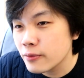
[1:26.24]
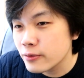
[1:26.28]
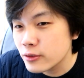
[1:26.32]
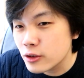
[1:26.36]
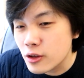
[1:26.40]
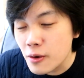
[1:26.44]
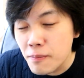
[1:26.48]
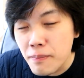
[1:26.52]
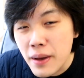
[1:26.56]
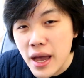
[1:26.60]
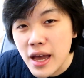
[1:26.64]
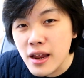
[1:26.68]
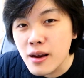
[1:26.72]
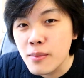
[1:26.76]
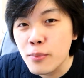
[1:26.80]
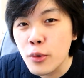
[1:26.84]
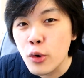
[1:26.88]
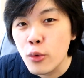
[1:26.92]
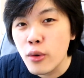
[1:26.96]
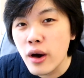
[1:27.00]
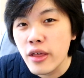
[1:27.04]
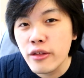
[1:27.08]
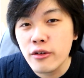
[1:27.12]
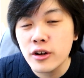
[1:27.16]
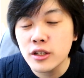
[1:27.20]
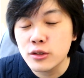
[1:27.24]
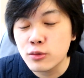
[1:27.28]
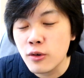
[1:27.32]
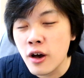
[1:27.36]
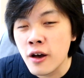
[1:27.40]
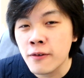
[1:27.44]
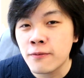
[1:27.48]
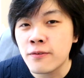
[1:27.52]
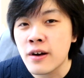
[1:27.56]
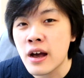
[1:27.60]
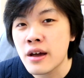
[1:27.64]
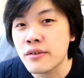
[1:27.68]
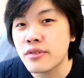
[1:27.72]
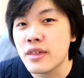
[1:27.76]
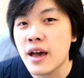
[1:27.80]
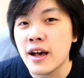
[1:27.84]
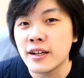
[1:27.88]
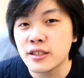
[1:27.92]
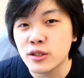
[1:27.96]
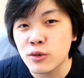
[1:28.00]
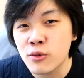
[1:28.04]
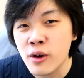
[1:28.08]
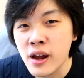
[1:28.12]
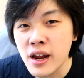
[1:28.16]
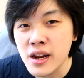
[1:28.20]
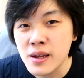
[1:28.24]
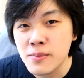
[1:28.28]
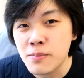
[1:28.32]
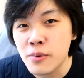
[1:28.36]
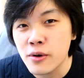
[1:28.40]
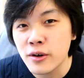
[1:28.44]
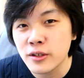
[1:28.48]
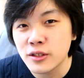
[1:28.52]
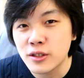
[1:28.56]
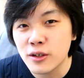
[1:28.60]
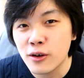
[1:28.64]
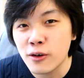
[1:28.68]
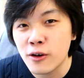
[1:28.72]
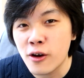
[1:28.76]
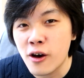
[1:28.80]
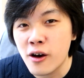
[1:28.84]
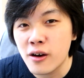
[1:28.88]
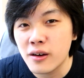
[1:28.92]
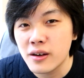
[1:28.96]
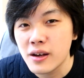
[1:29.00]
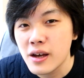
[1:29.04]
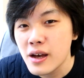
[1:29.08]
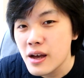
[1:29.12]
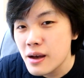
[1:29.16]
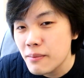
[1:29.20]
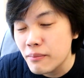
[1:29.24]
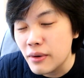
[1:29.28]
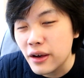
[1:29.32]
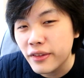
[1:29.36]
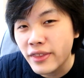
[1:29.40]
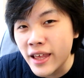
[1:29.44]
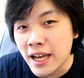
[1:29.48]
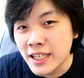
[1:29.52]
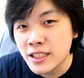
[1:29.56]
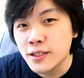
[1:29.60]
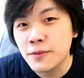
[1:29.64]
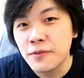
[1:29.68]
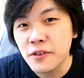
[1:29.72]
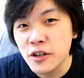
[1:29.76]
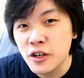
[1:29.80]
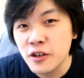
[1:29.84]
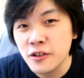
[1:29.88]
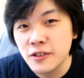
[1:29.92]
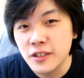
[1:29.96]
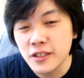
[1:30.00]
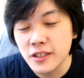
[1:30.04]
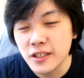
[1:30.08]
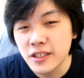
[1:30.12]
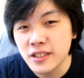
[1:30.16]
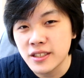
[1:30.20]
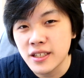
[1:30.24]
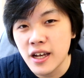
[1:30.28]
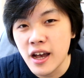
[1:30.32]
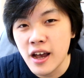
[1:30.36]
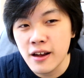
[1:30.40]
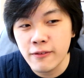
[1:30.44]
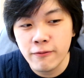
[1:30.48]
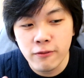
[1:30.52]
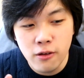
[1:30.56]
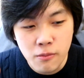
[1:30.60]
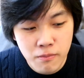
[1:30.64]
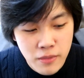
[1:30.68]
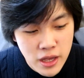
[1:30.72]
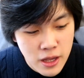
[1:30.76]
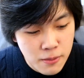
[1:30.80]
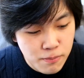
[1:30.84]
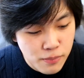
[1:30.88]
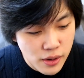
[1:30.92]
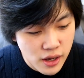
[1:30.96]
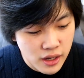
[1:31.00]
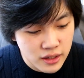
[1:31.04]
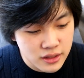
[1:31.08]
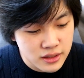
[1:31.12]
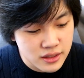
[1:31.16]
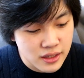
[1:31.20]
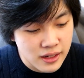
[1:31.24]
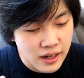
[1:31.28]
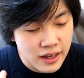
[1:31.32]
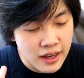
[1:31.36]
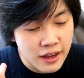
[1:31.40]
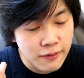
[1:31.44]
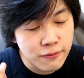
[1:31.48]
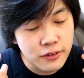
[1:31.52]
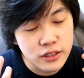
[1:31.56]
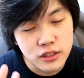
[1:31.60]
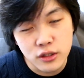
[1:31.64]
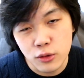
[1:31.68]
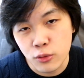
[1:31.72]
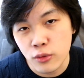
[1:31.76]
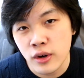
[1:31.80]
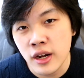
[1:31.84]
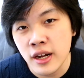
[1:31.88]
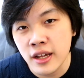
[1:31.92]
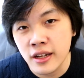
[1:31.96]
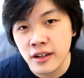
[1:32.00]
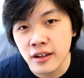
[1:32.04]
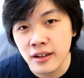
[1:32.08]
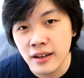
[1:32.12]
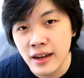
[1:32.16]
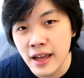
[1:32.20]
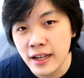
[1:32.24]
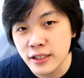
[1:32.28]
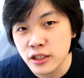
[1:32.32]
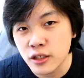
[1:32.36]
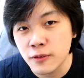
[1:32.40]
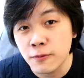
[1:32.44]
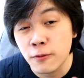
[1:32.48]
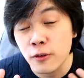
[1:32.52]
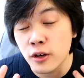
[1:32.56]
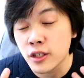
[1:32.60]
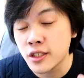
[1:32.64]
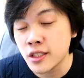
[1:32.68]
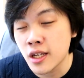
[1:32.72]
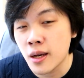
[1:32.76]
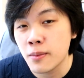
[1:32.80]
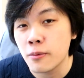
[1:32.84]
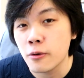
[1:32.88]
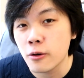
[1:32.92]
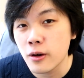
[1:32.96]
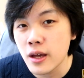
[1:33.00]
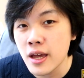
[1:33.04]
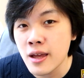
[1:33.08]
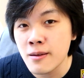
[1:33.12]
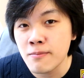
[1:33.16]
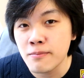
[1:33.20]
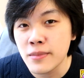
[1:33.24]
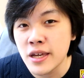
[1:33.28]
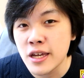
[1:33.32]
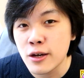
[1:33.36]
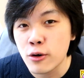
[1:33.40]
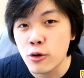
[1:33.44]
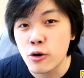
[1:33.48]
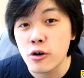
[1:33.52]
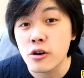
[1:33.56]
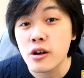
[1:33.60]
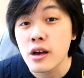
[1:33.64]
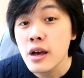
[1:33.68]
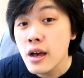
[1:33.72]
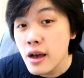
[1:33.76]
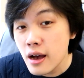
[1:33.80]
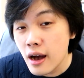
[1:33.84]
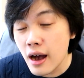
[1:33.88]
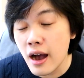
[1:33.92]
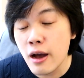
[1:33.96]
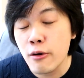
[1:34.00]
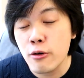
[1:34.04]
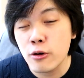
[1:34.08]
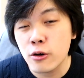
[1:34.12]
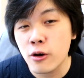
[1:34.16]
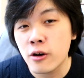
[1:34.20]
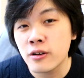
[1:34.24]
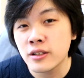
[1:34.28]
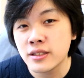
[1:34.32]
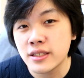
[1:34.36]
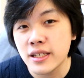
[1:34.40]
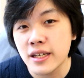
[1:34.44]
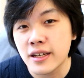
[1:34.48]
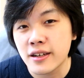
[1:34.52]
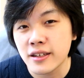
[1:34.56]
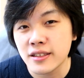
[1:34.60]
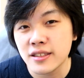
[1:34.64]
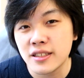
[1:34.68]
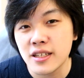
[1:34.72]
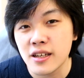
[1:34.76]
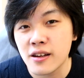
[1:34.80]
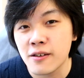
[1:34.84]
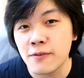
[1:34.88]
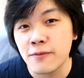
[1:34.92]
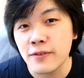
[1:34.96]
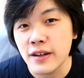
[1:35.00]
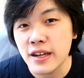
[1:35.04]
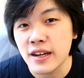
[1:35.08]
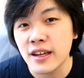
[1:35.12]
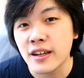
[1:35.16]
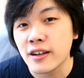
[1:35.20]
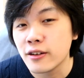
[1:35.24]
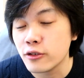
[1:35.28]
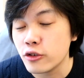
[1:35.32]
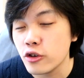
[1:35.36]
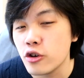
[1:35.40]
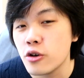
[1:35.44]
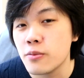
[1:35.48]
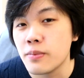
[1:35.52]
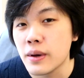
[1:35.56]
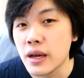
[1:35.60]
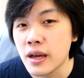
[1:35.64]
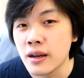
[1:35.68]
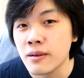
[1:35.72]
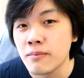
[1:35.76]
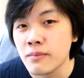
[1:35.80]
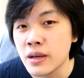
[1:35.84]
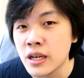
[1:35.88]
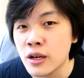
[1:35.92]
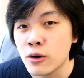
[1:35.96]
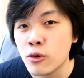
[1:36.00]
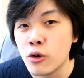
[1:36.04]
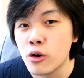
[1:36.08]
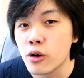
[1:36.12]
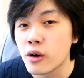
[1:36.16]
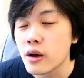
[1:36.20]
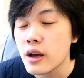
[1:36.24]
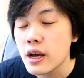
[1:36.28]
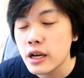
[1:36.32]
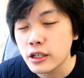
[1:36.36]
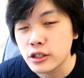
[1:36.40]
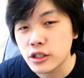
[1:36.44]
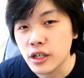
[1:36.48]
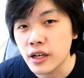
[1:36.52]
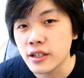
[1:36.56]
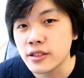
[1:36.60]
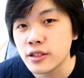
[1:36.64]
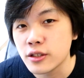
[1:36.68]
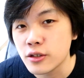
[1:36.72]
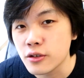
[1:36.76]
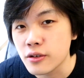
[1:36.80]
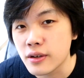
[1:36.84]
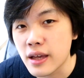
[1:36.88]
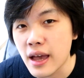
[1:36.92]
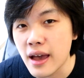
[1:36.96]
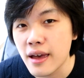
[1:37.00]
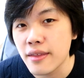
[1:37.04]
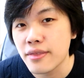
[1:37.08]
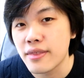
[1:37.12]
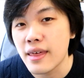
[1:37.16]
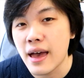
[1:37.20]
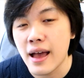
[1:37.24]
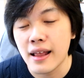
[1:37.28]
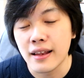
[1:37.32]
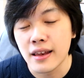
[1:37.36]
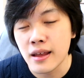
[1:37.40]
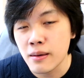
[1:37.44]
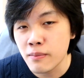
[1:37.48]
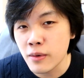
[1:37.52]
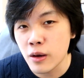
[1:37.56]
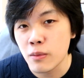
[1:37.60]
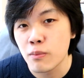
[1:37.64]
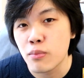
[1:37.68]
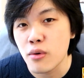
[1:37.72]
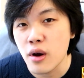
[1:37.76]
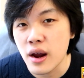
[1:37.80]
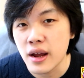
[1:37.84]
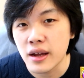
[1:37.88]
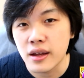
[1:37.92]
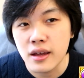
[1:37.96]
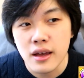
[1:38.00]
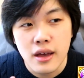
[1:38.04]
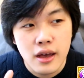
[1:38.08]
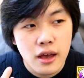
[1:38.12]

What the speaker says: debatable whether it's worth 5,000 rated points or not, but that's for you to decide. For me personally, if it's a really good legend, for example Int Mihawk, I would honestly consider feeding a dupe Int Mihawk just to get that limit break